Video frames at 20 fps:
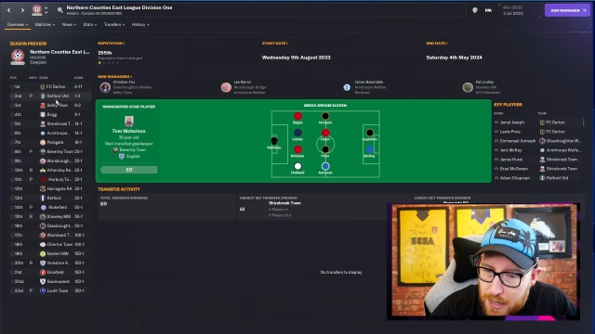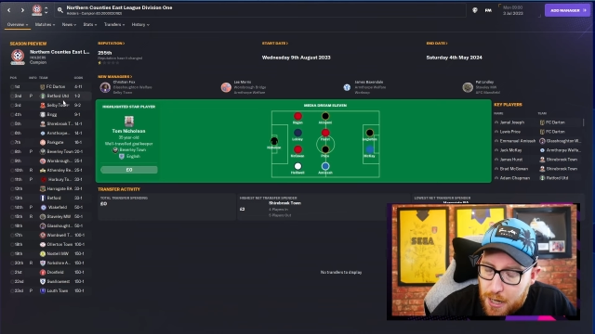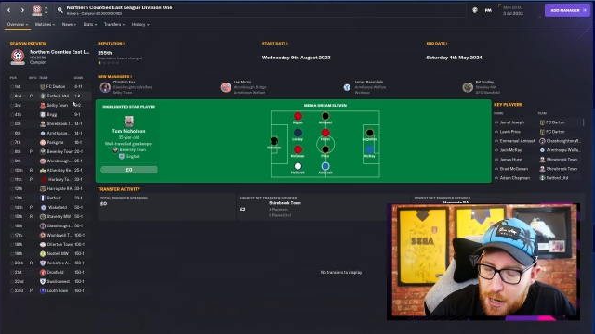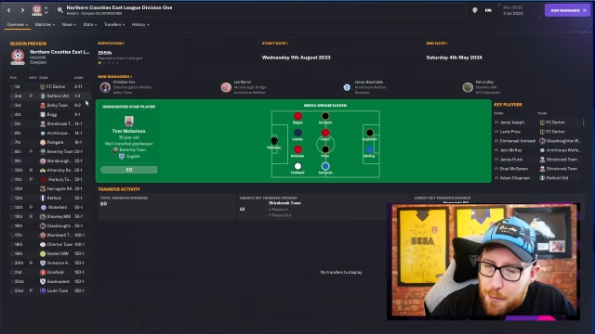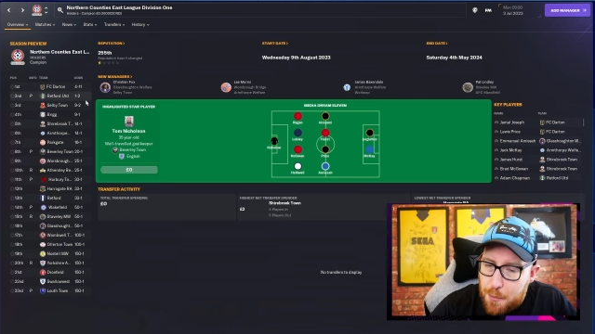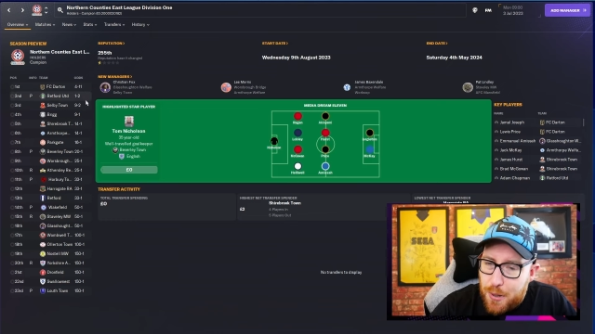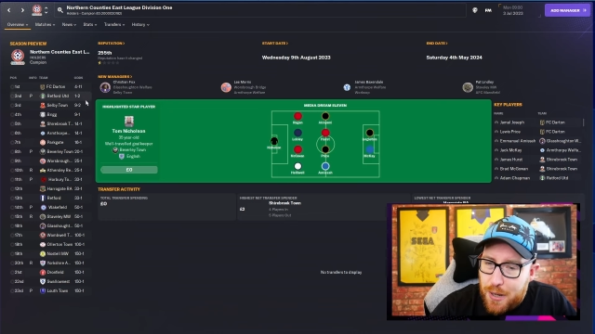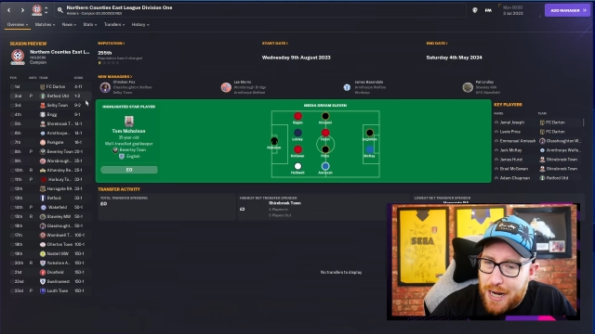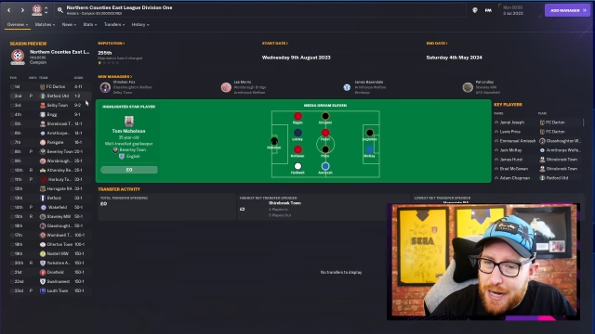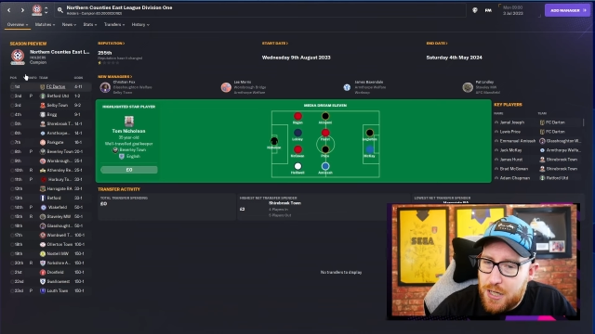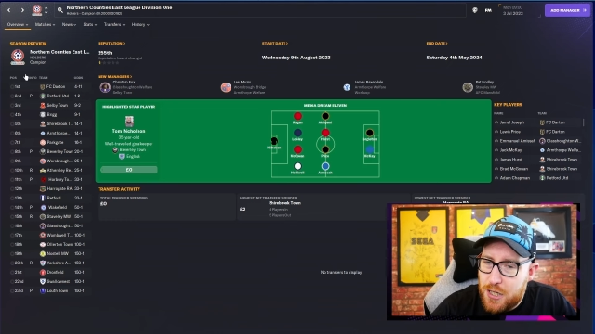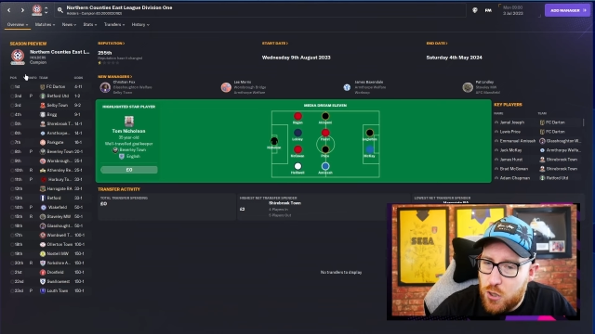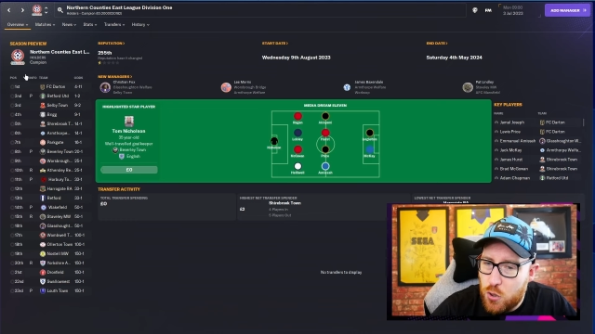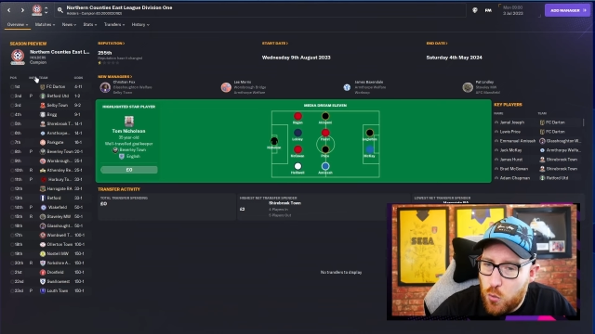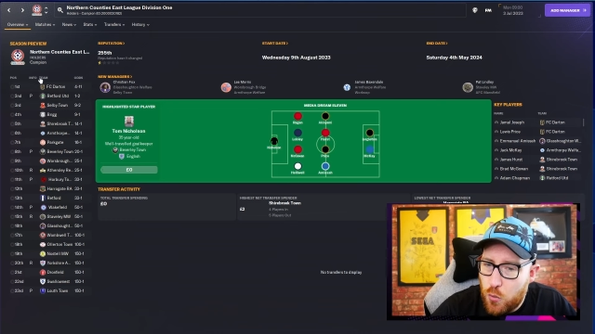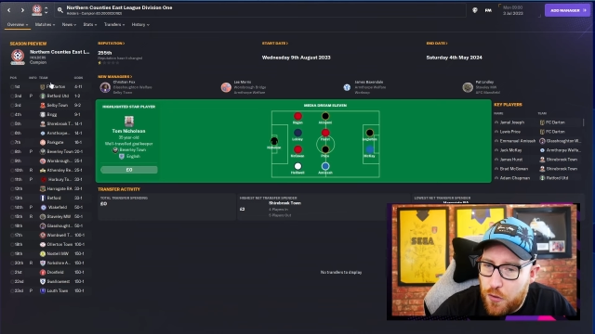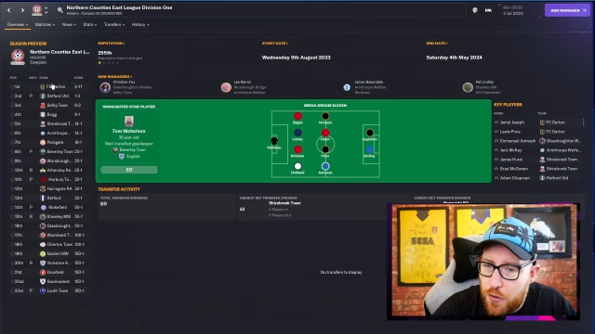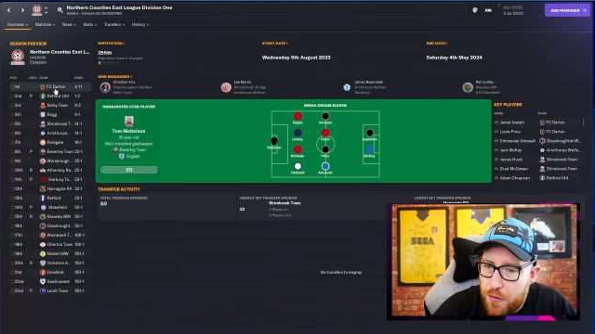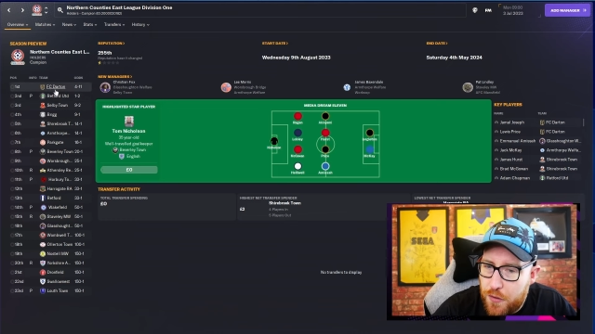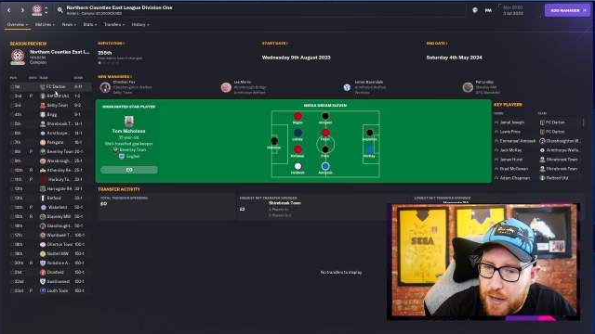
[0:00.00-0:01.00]
But I do
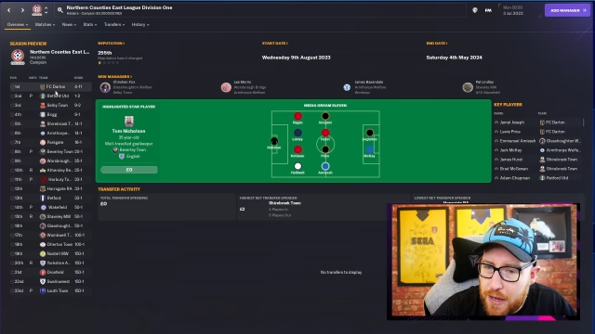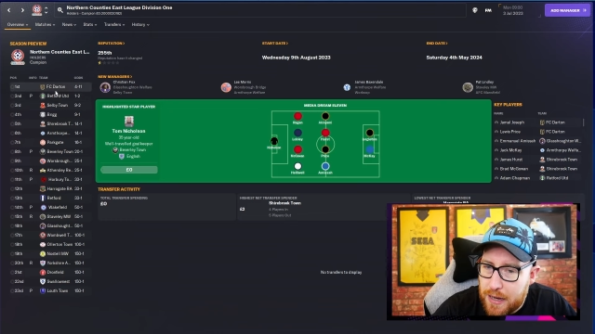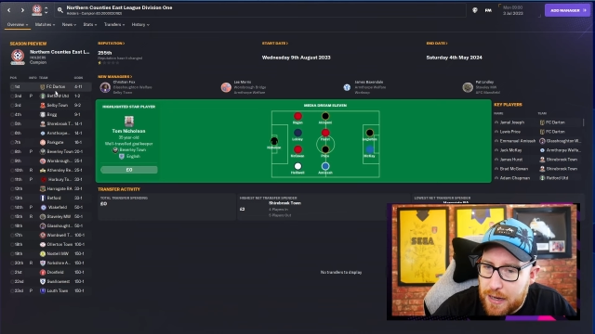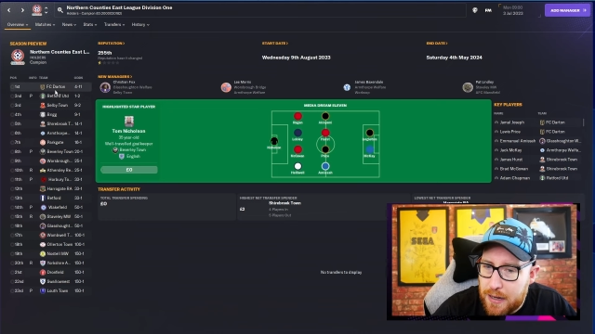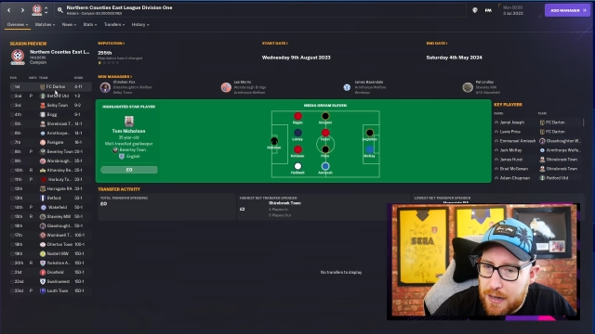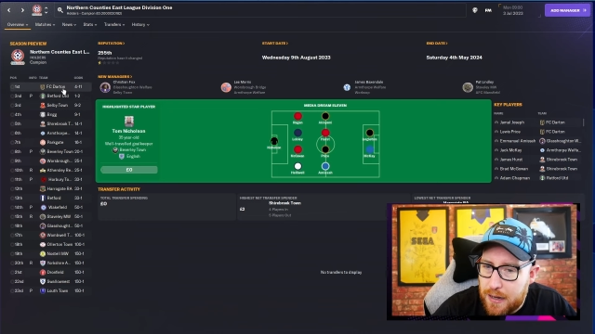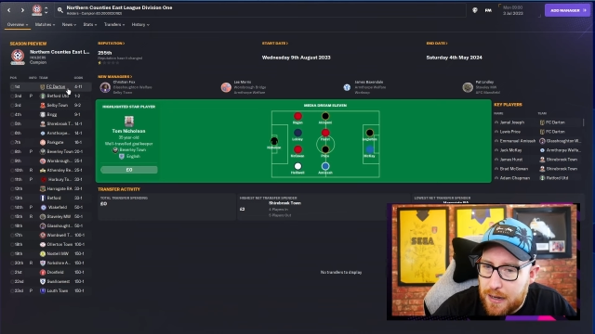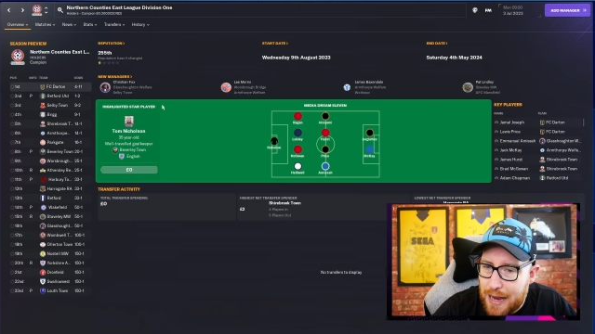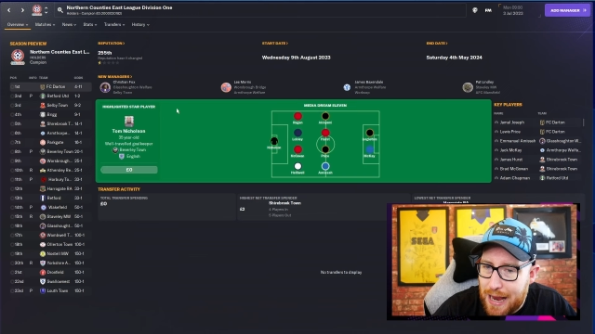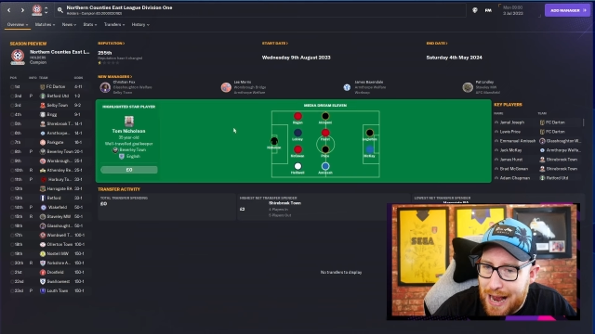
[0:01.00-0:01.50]
think